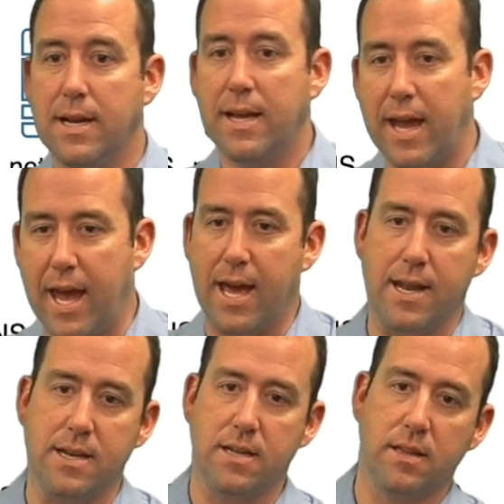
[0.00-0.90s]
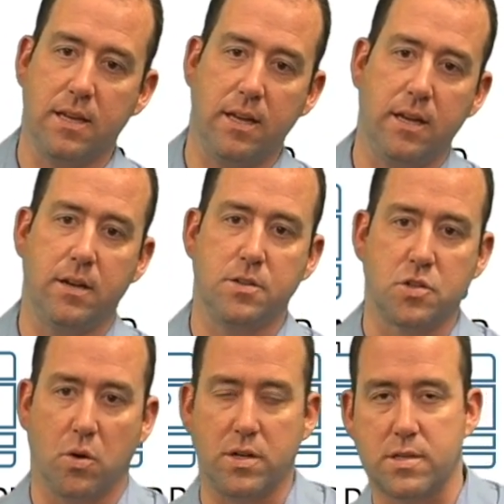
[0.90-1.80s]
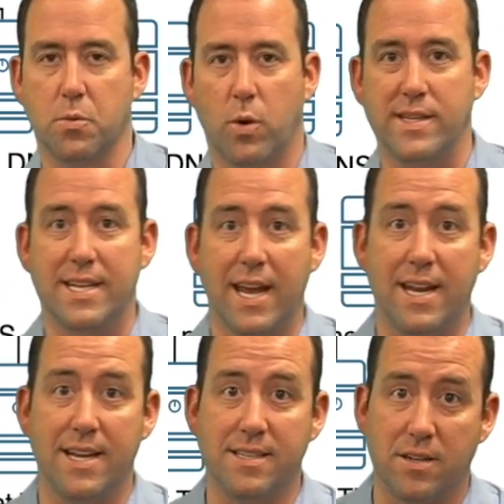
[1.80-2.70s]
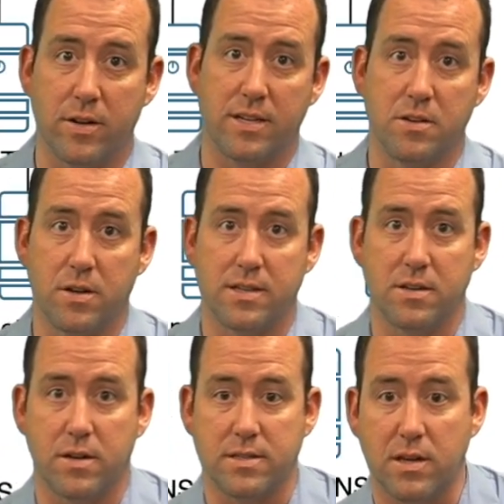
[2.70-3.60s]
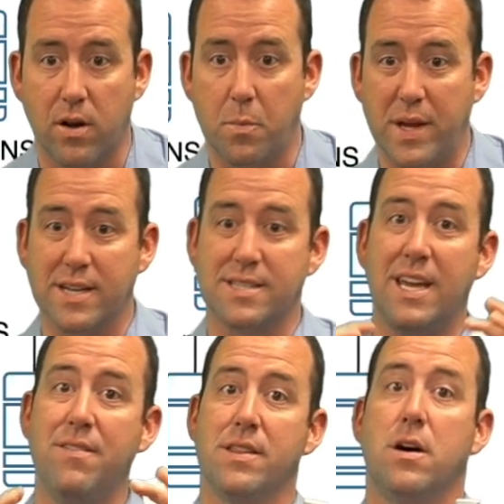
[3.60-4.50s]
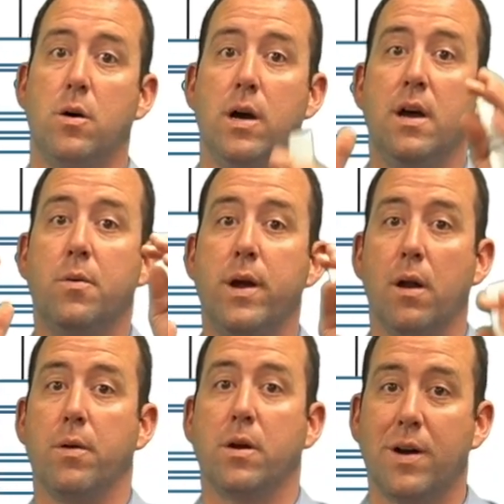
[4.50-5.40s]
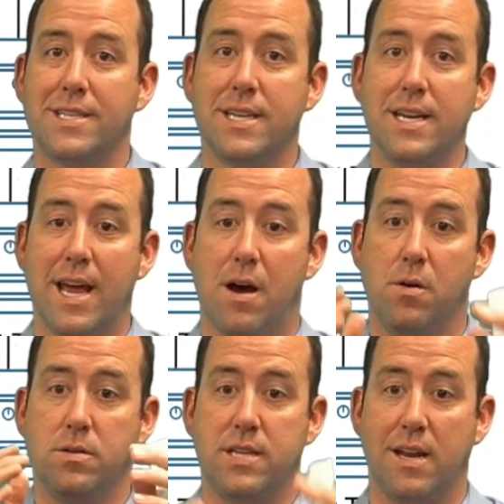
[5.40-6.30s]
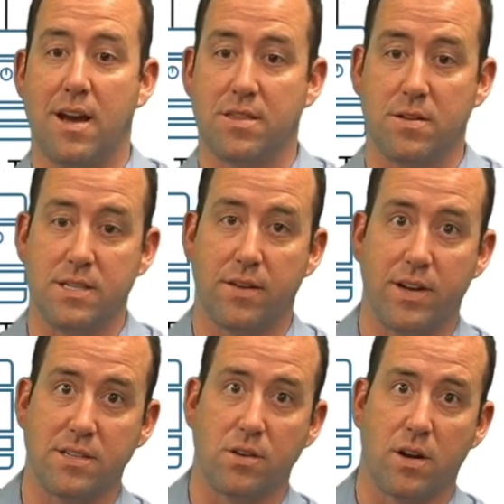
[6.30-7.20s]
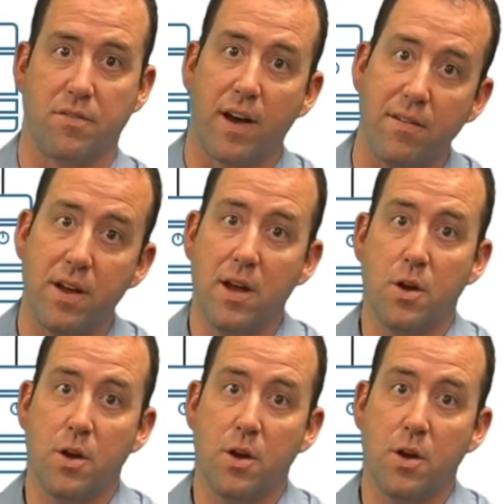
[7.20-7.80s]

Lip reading: And the source, once again, is 0.0.0.0, because even though we are requesting now 10.37.0.5,